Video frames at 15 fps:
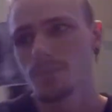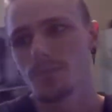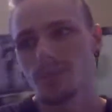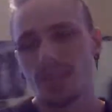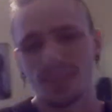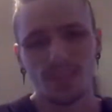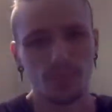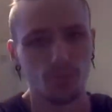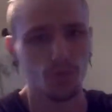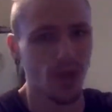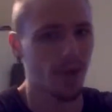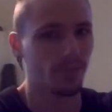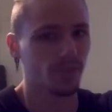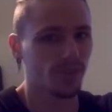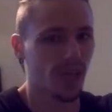Then some
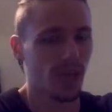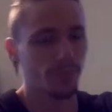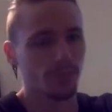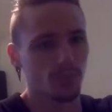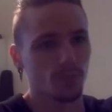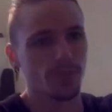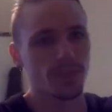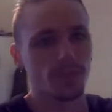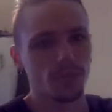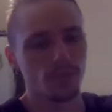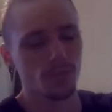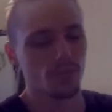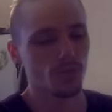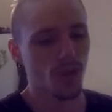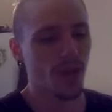travel time between
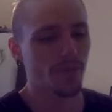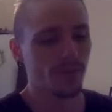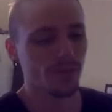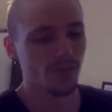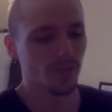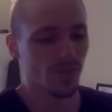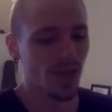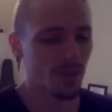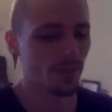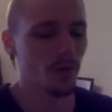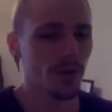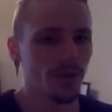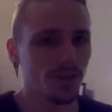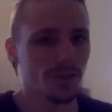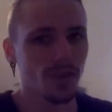driving to the
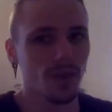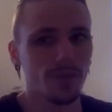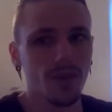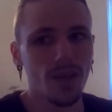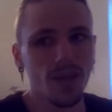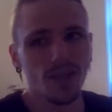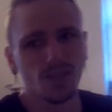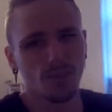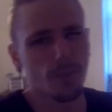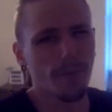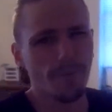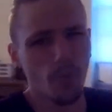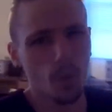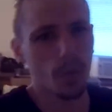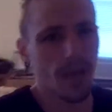library and stuff. So
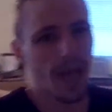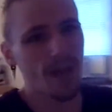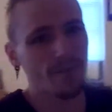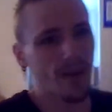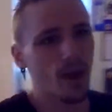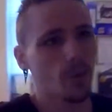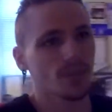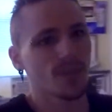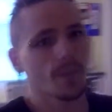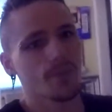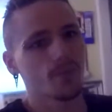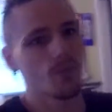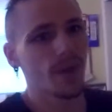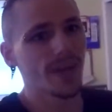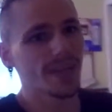about 4.5 hours I've
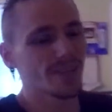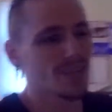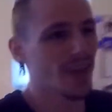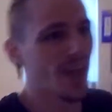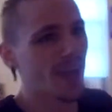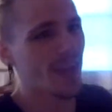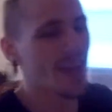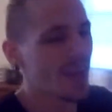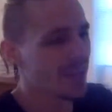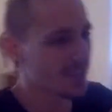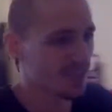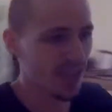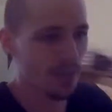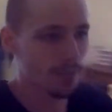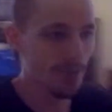been writing today.
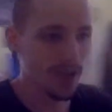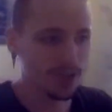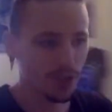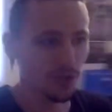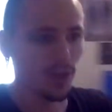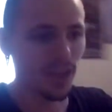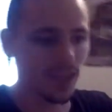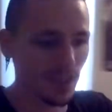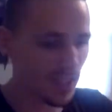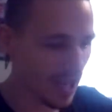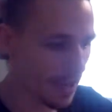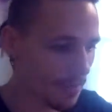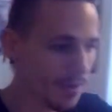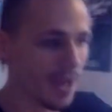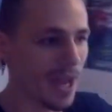Same yesterday,
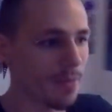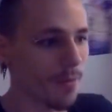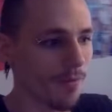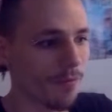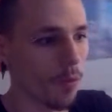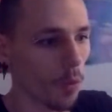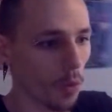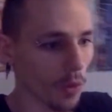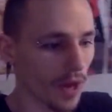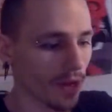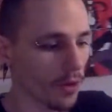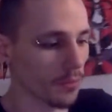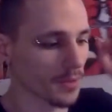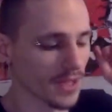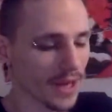same the day before, and
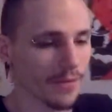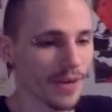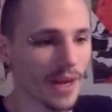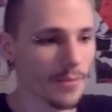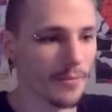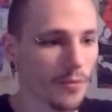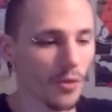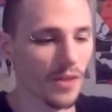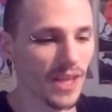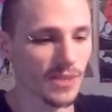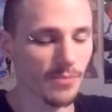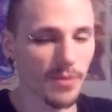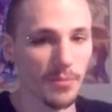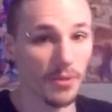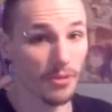almost every day before that's
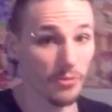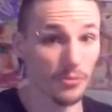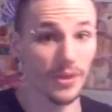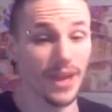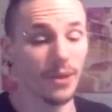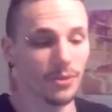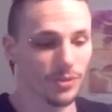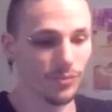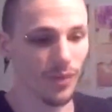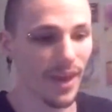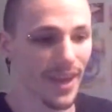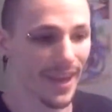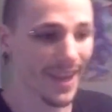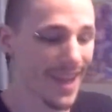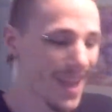been about 3 hours of
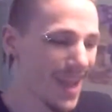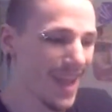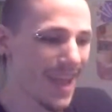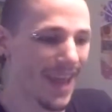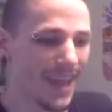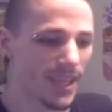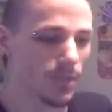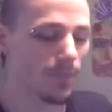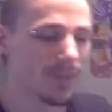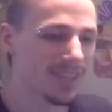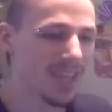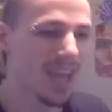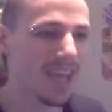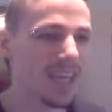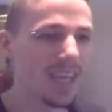writing. It has been
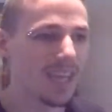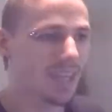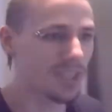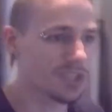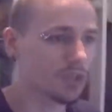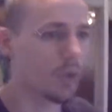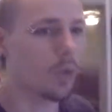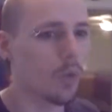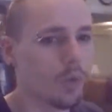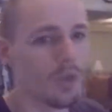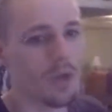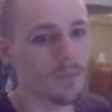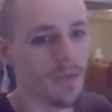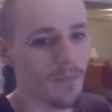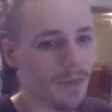taking its toll
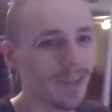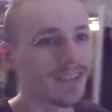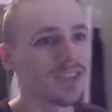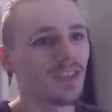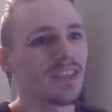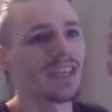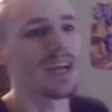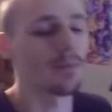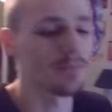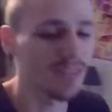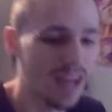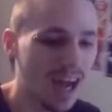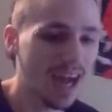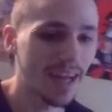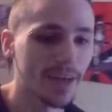on me mentally. I'm
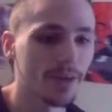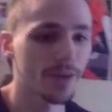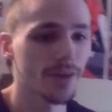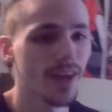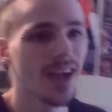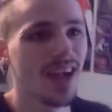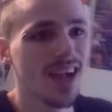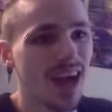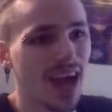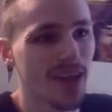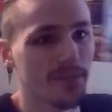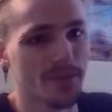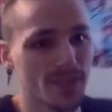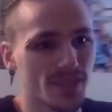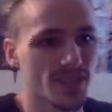tired. I
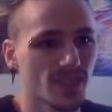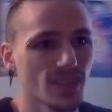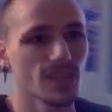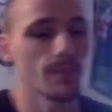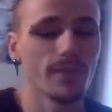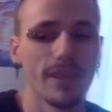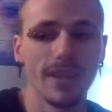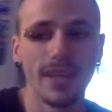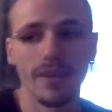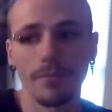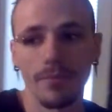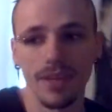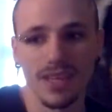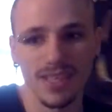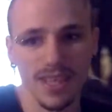have been sleeping in
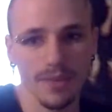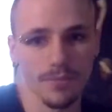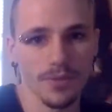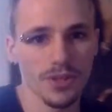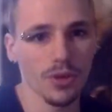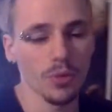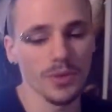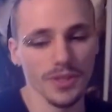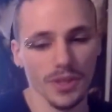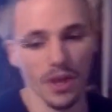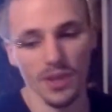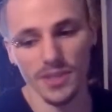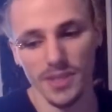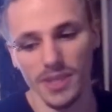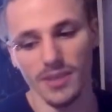because I'm so
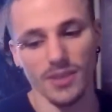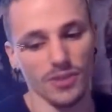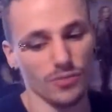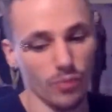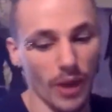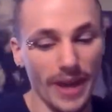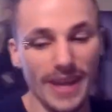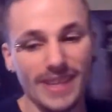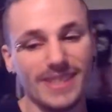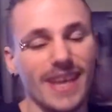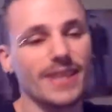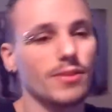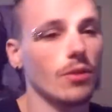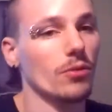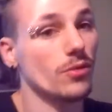exhausted, because writing
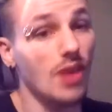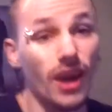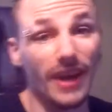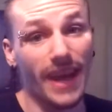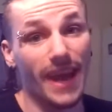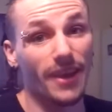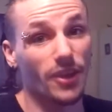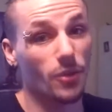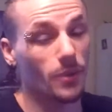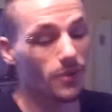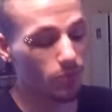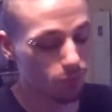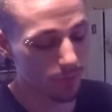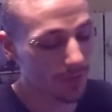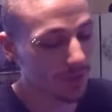takes a lot out of you. It
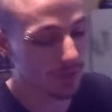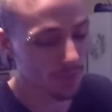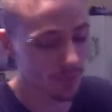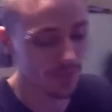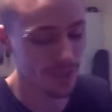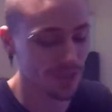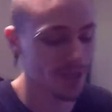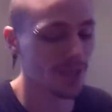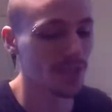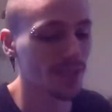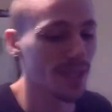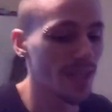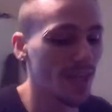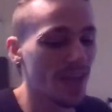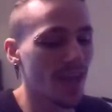really, really does.
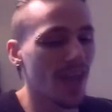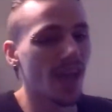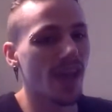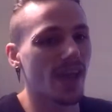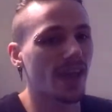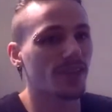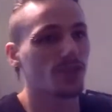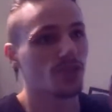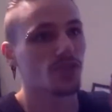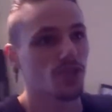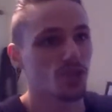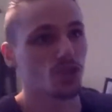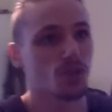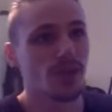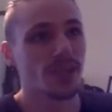And just the
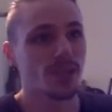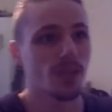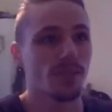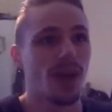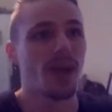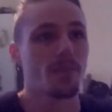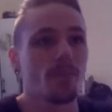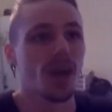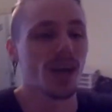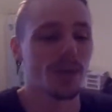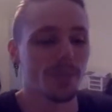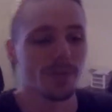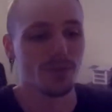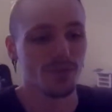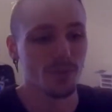stress of, I'm not going
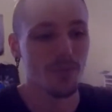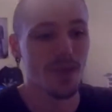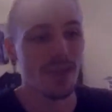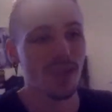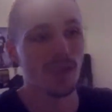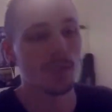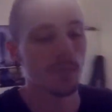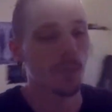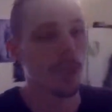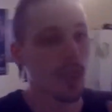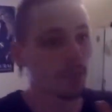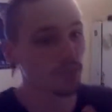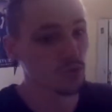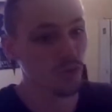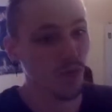to be able to make it.
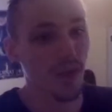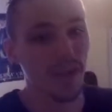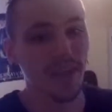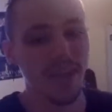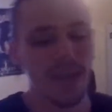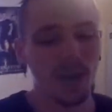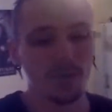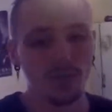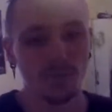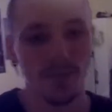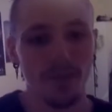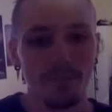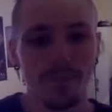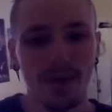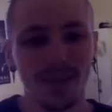I'm trying, and I will do
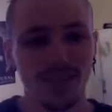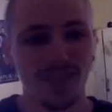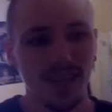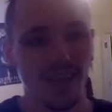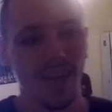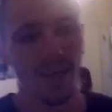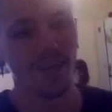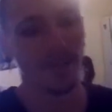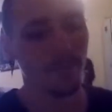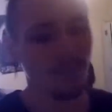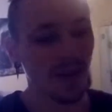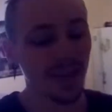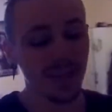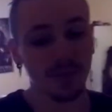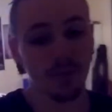my best, and
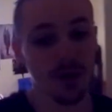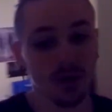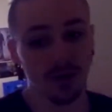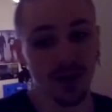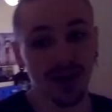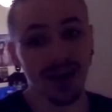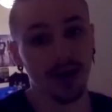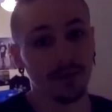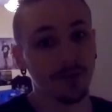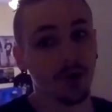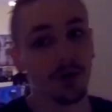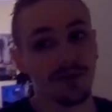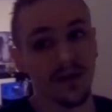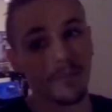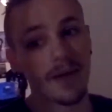by tomorrow night I'll
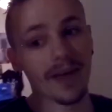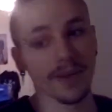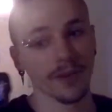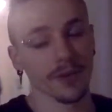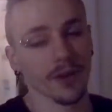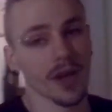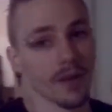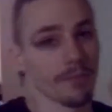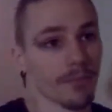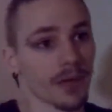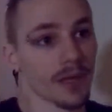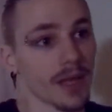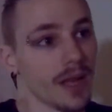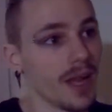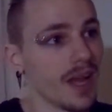know if I'll make it or not,
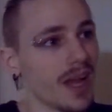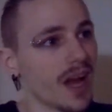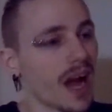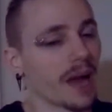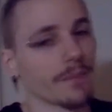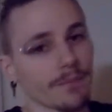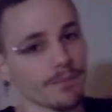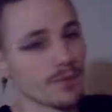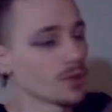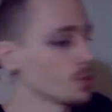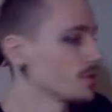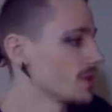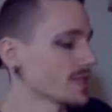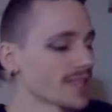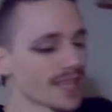but I'm
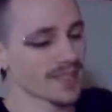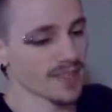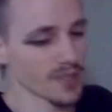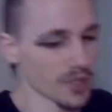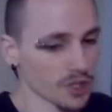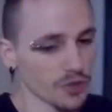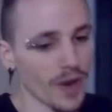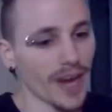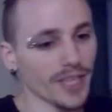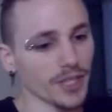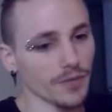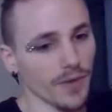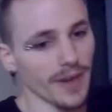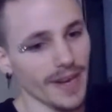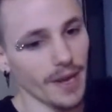doing this as a
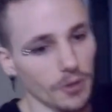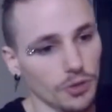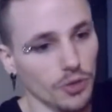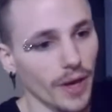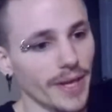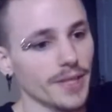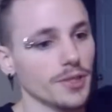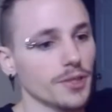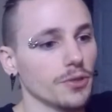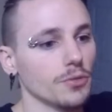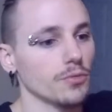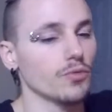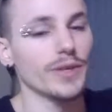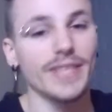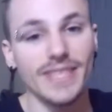distraction right now, trying to
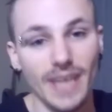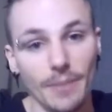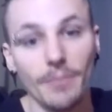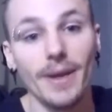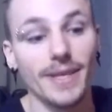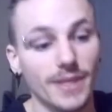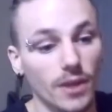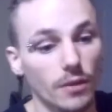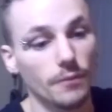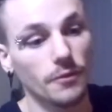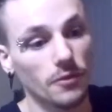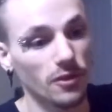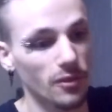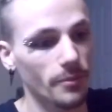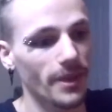reset myself a
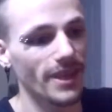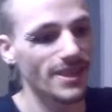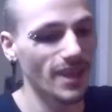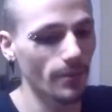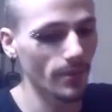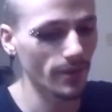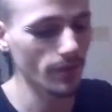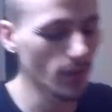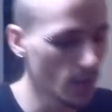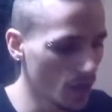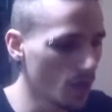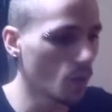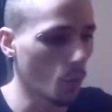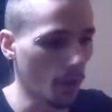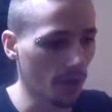little bit because I've been
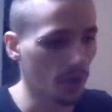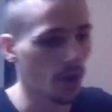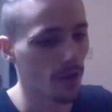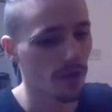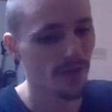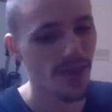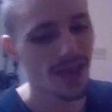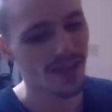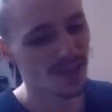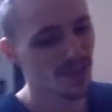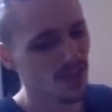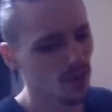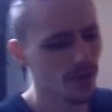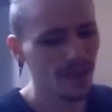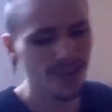working hard at that.
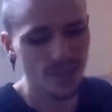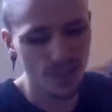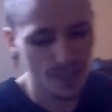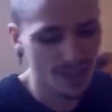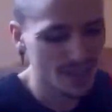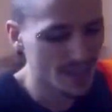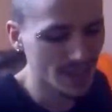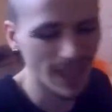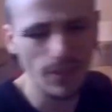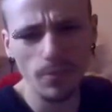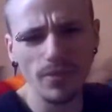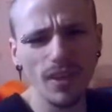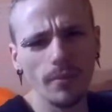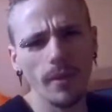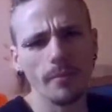So it's just, that's
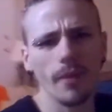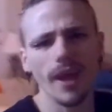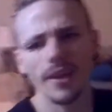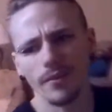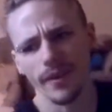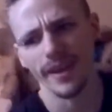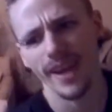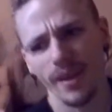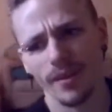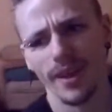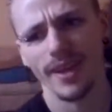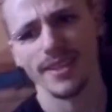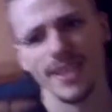what's on my mind right now, guys.